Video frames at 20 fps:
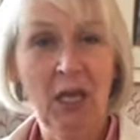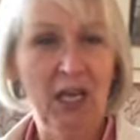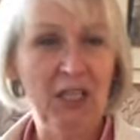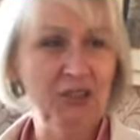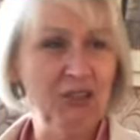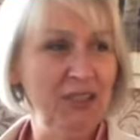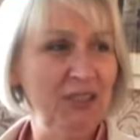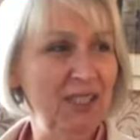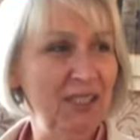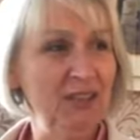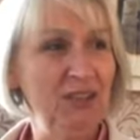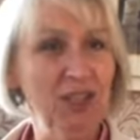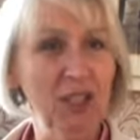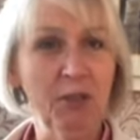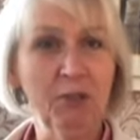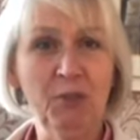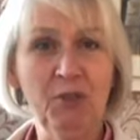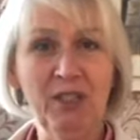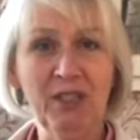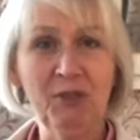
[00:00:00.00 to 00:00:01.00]
I just had to
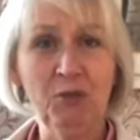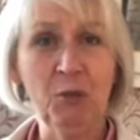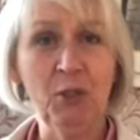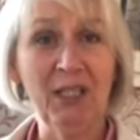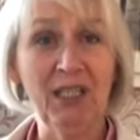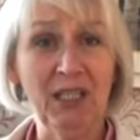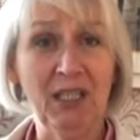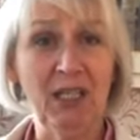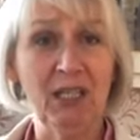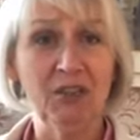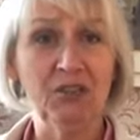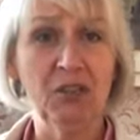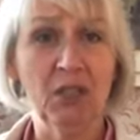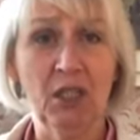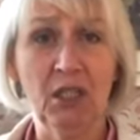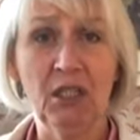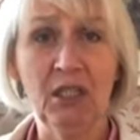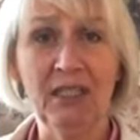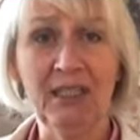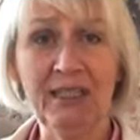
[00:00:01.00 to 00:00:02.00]
go and do
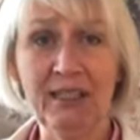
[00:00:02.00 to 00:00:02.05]
a